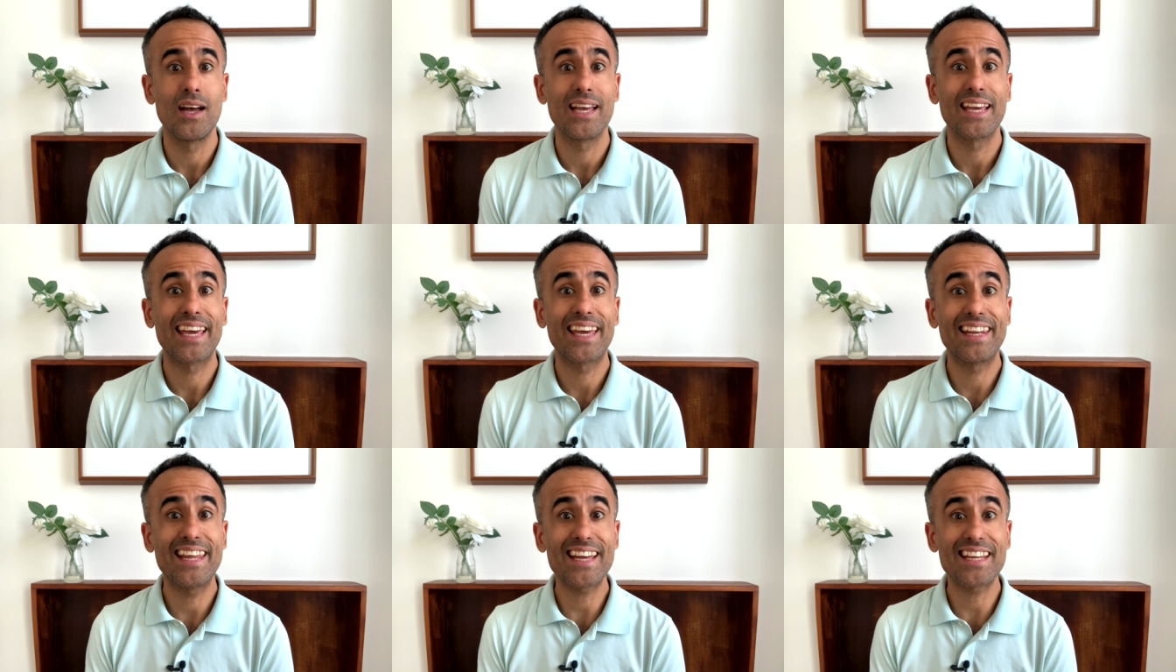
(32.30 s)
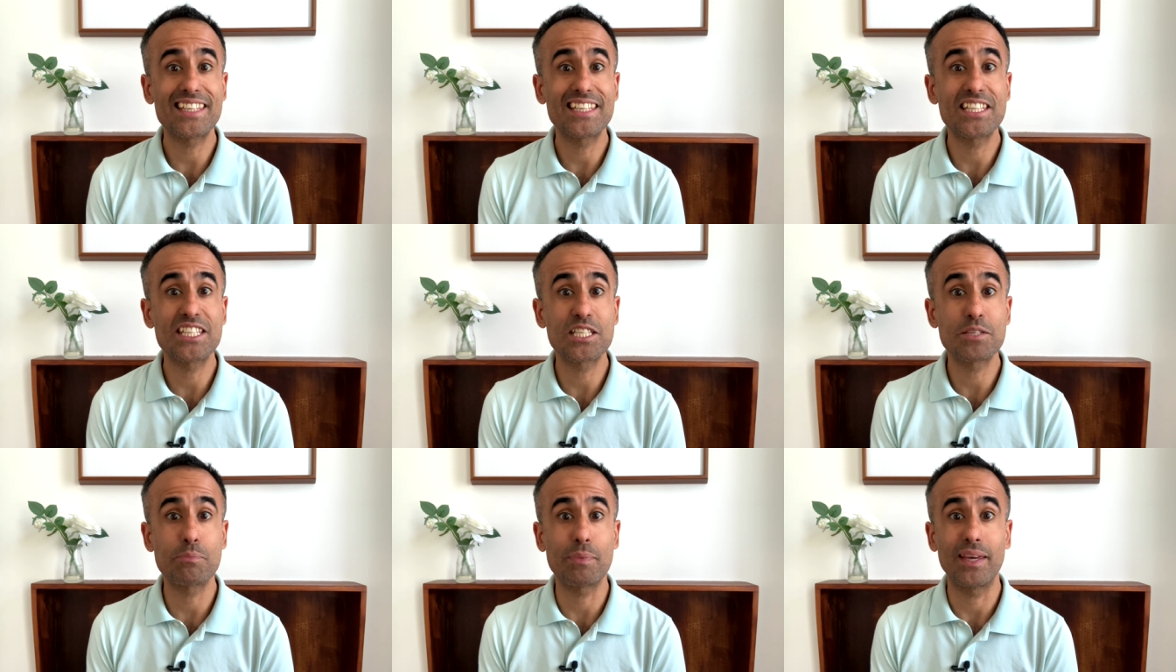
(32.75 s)

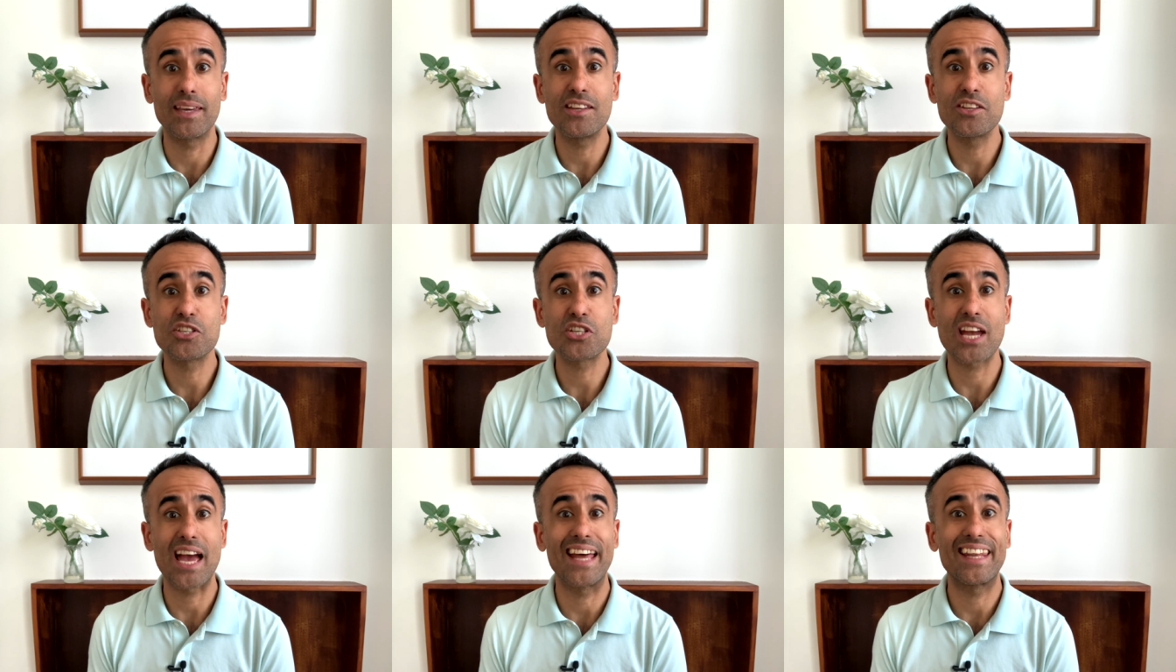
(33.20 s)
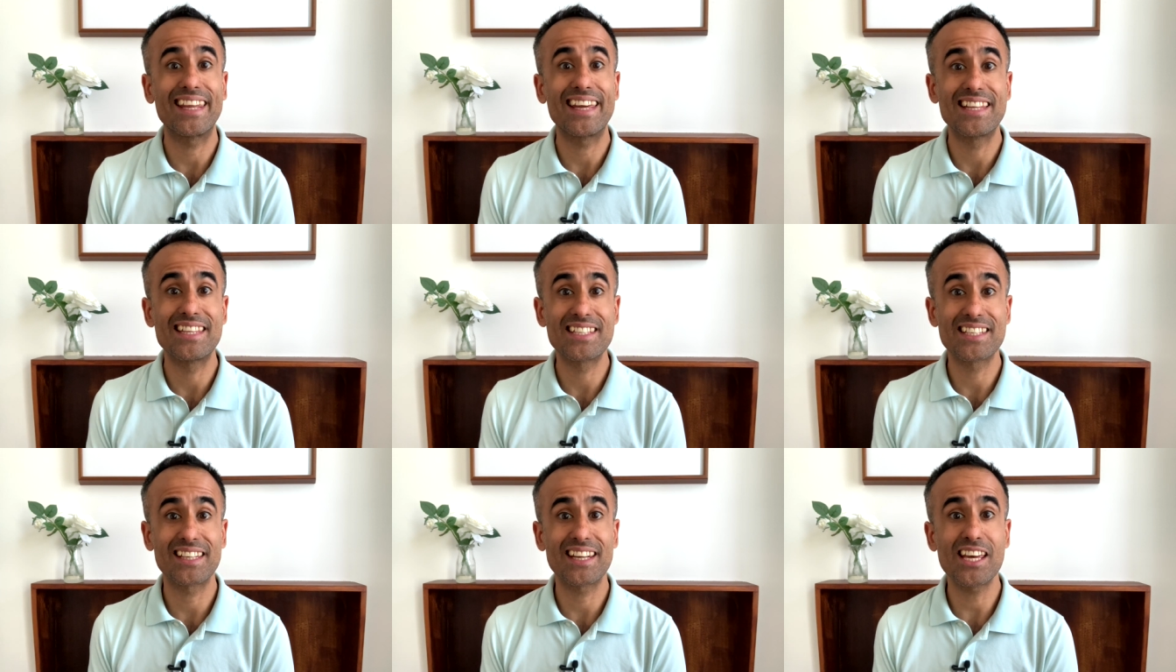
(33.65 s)
connected speech and
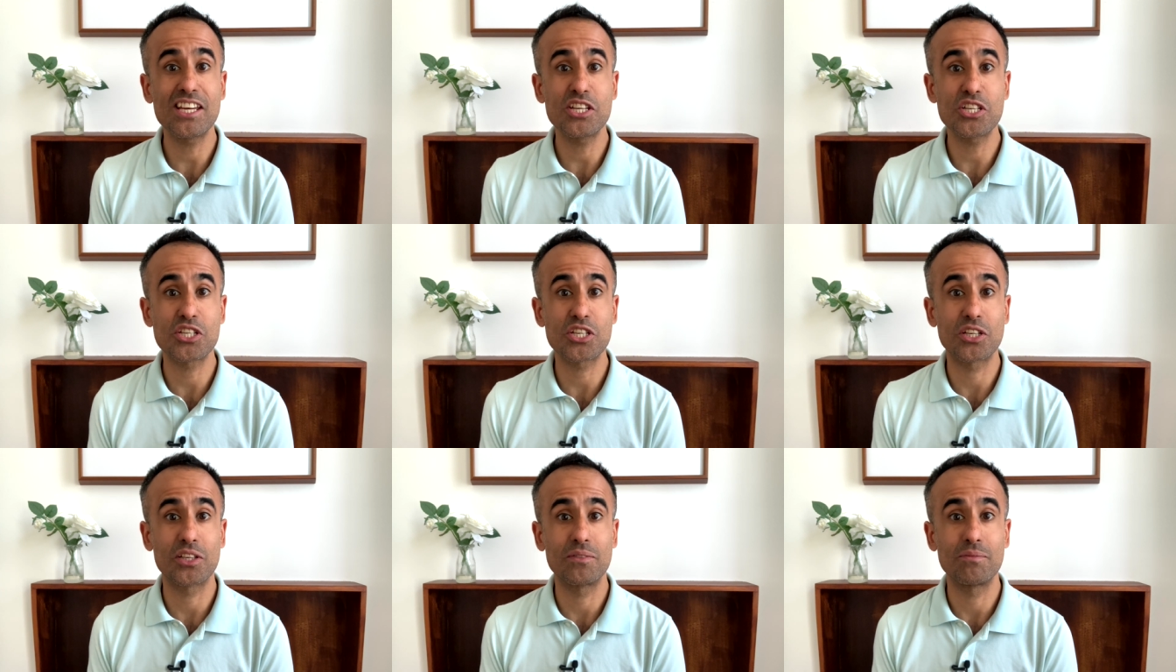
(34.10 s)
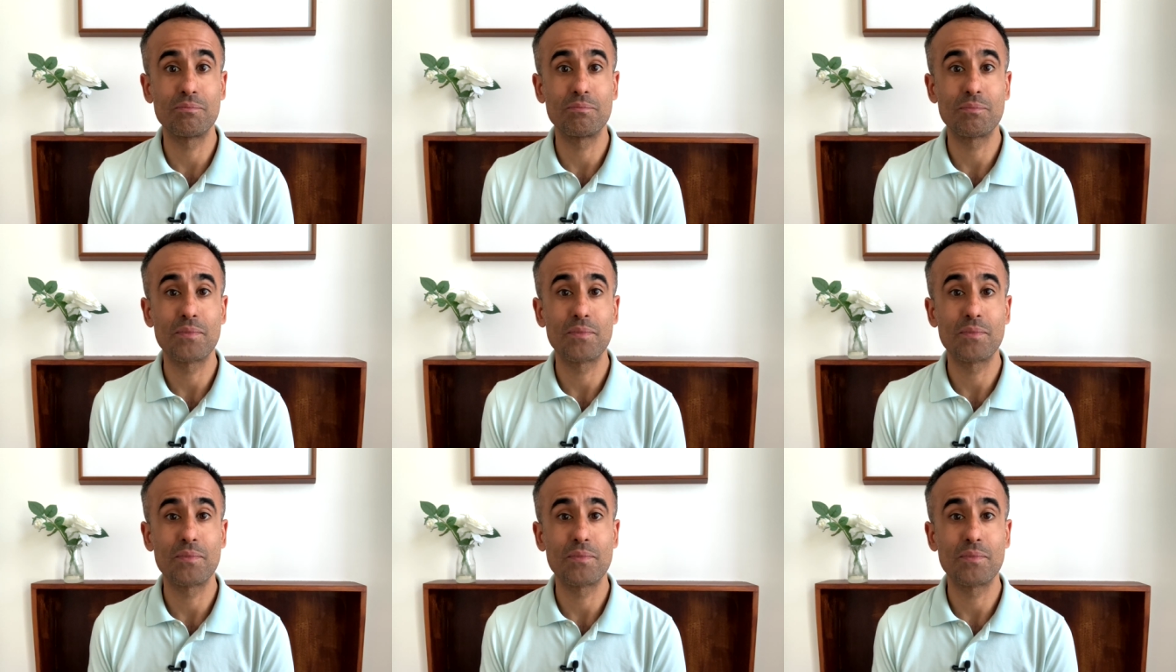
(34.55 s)
intonation